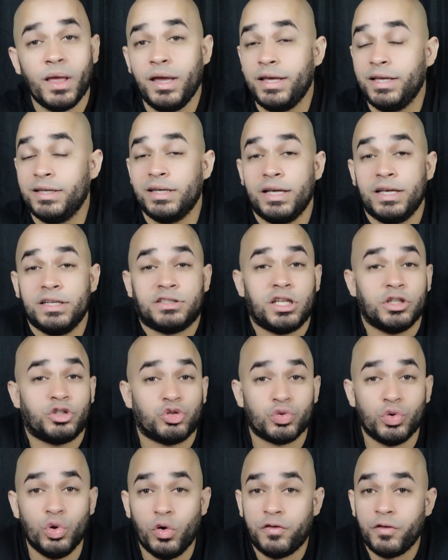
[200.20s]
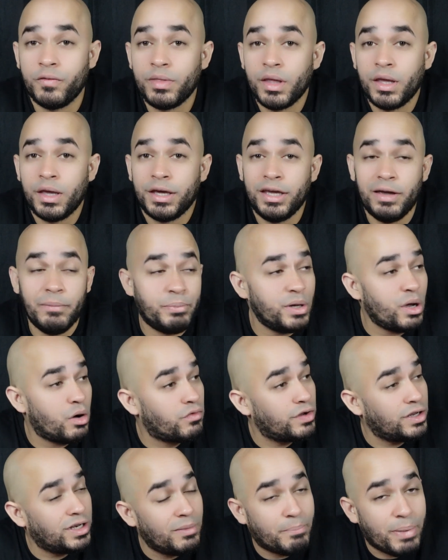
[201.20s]
He is the truth. He'd be a
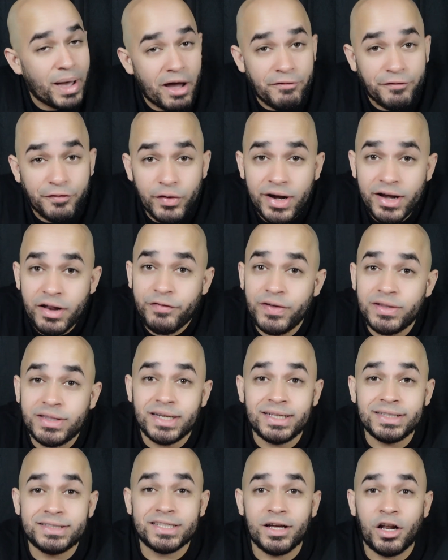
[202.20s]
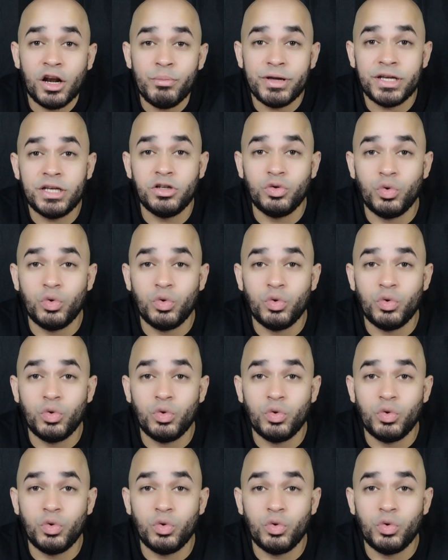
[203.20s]
really bad friend if he didn't tell him and he